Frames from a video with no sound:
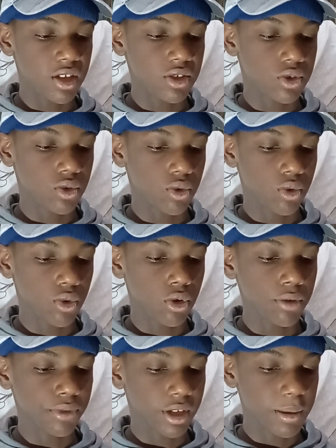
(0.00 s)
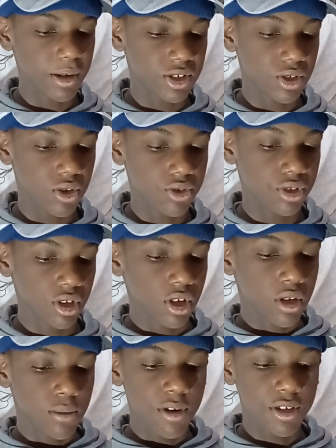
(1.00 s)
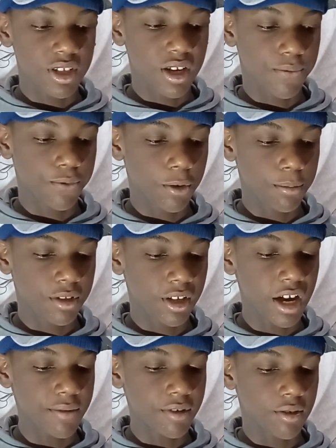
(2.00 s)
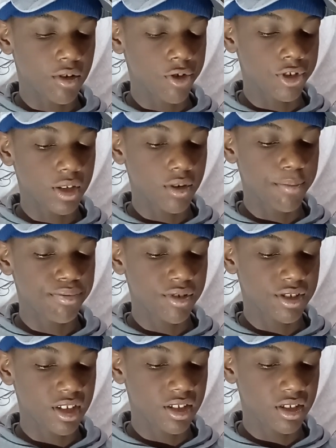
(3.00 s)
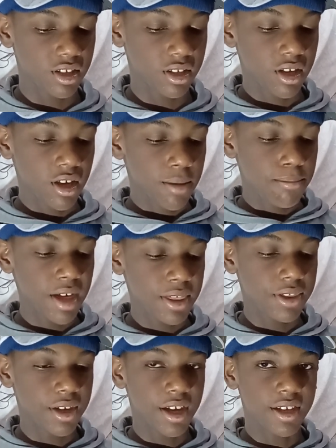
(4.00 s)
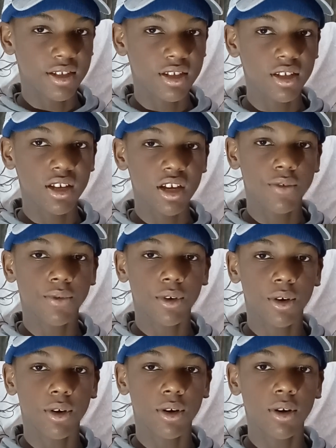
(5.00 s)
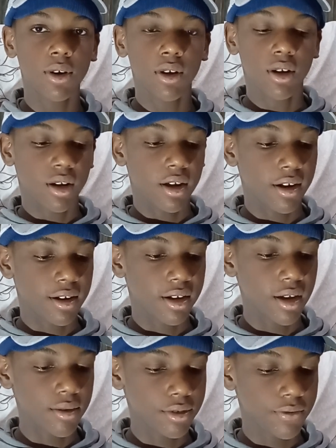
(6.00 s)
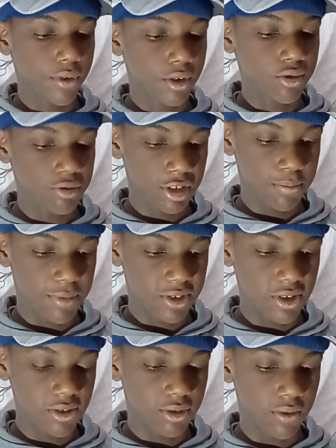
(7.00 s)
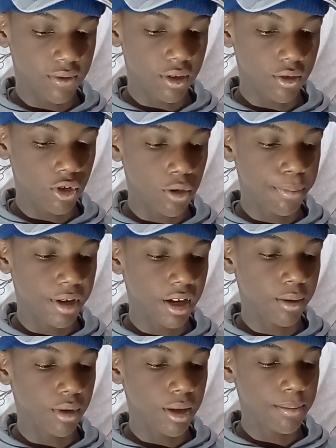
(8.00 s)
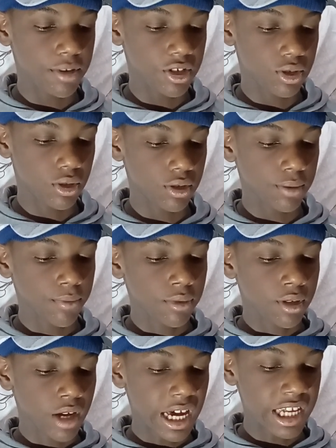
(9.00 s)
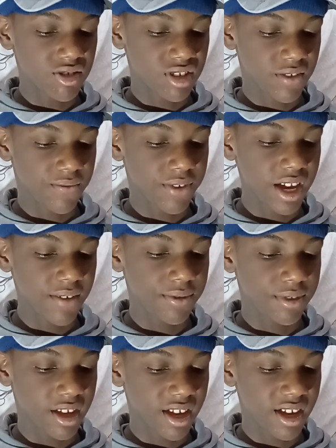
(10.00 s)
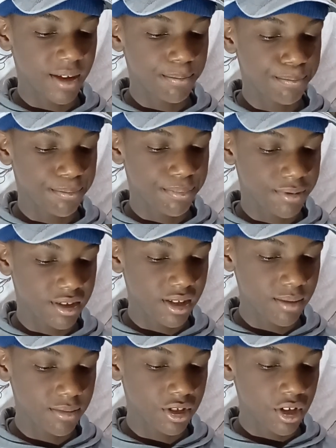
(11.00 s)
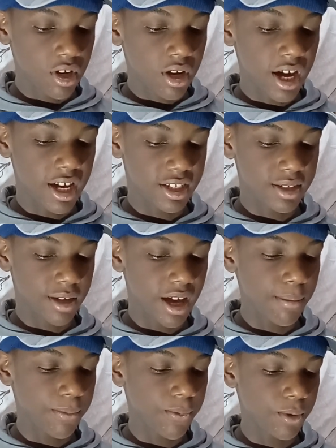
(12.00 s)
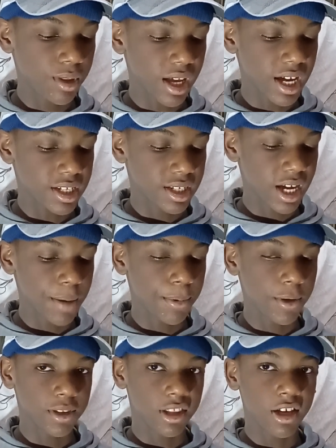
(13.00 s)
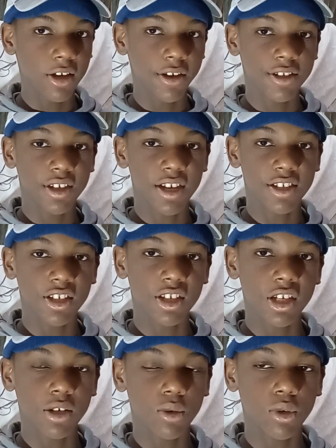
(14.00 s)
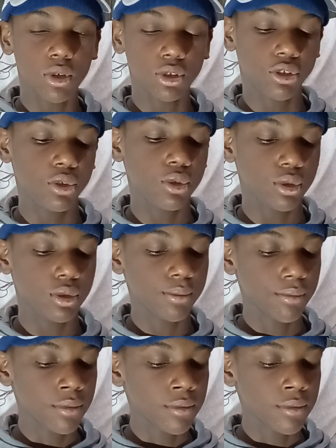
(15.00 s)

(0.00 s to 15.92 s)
N2O emissions, which are from the agricultural processing. Methane, CH4, accounts for 20% of the global emission and 25 times as harmful as carbon dioxide, CO2,